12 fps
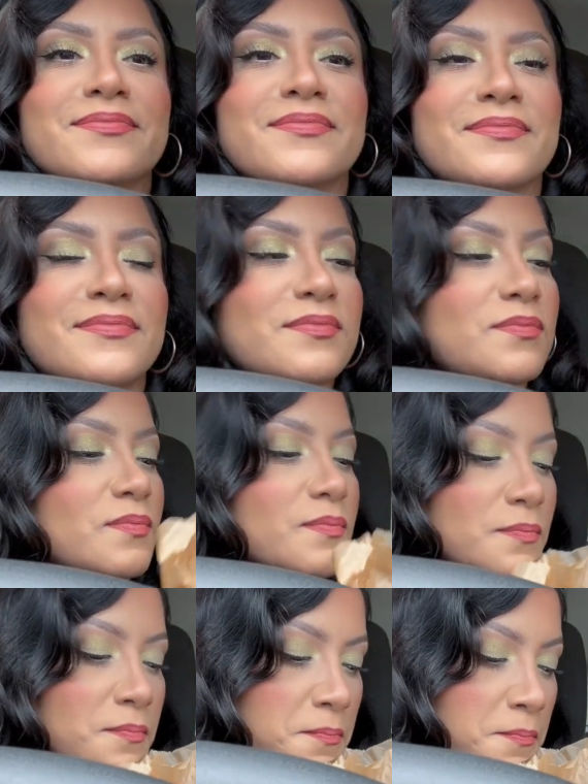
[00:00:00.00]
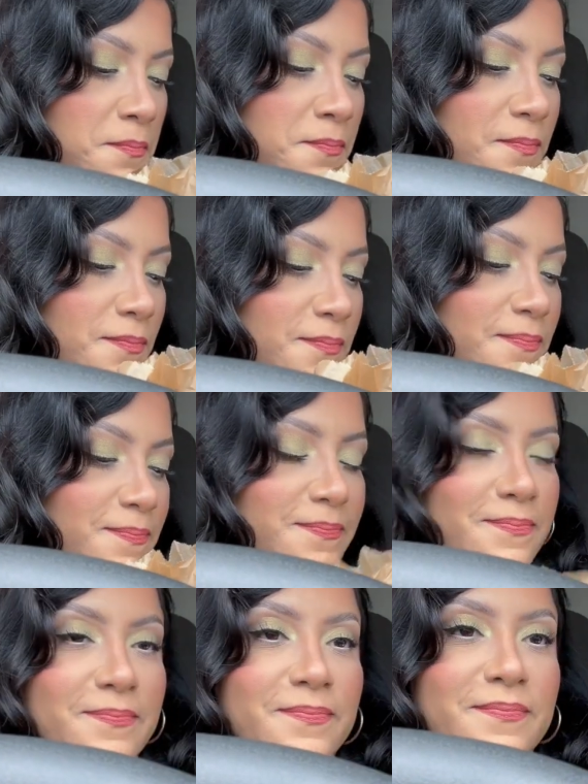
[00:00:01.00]
almond and then ham and
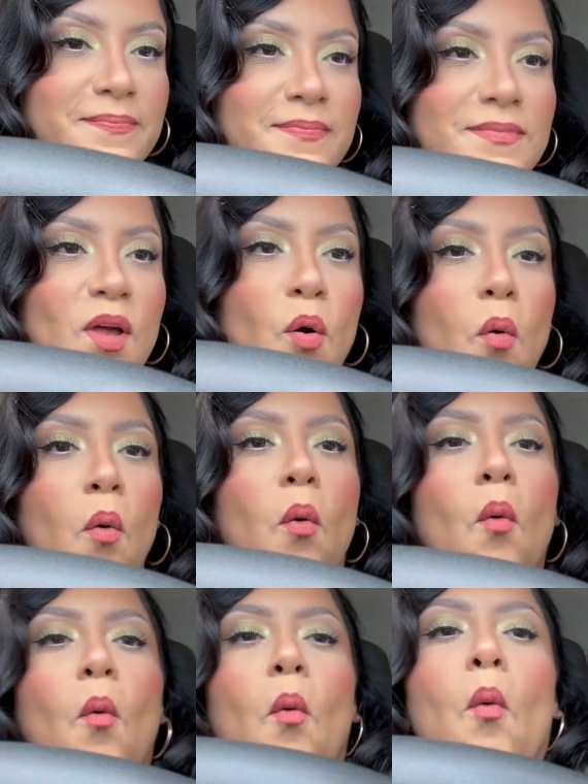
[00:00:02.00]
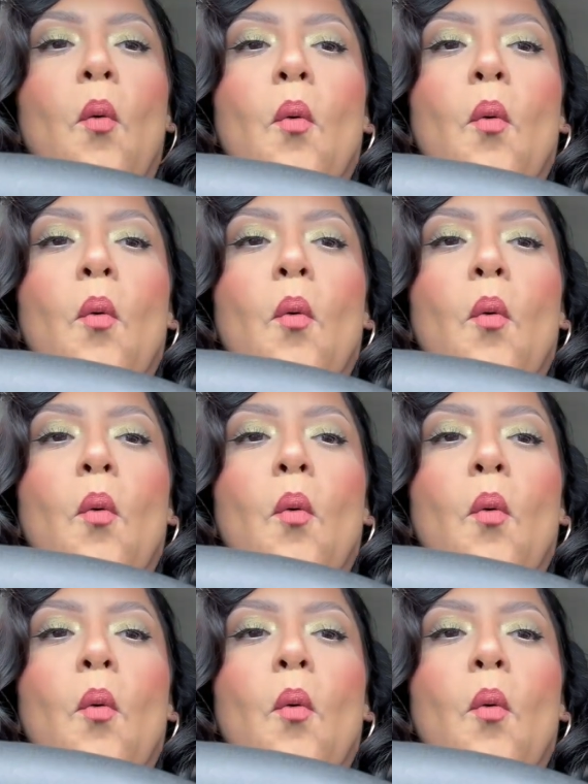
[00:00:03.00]
cheese.